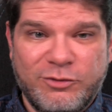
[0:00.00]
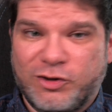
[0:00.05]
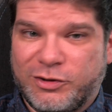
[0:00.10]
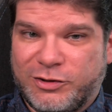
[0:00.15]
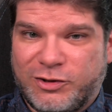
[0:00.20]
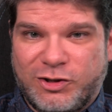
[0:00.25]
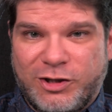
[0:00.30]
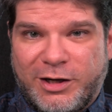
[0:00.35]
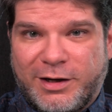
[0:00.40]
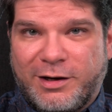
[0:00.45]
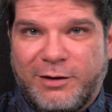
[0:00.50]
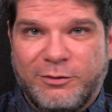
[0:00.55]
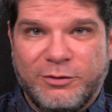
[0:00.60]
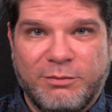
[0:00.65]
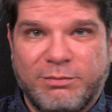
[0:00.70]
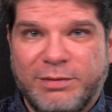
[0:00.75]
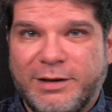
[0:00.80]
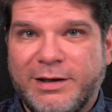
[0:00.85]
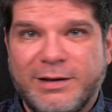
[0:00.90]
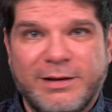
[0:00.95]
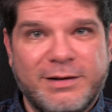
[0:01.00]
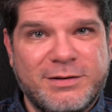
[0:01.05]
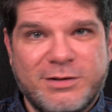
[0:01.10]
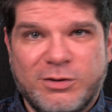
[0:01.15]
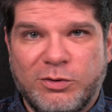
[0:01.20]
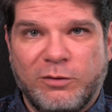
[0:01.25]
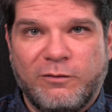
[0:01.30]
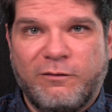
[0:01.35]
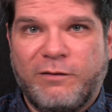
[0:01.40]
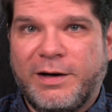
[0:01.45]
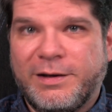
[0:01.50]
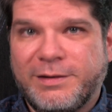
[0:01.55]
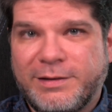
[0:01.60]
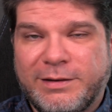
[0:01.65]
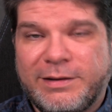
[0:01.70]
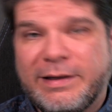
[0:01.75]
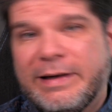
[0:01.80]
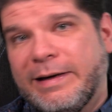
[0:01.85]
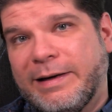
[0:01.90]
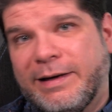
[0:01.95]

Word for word: Just check out the playlist, you'll find it,